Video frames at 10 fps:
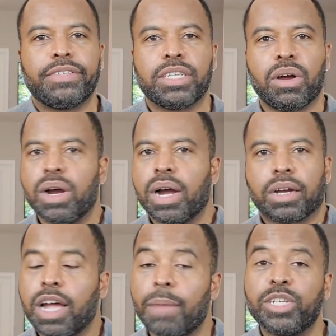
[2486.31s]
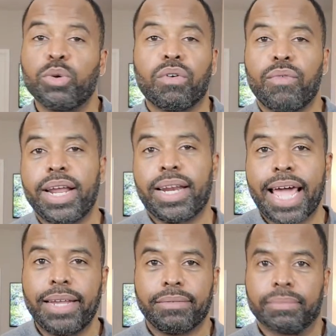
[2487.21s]
So coming to a red
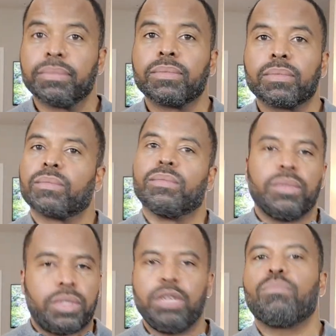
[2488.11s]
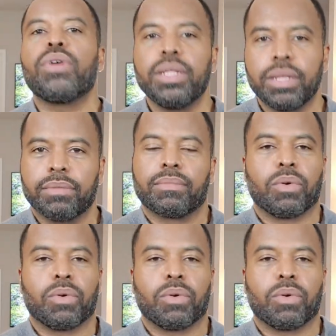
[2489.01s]
light, deep breathing.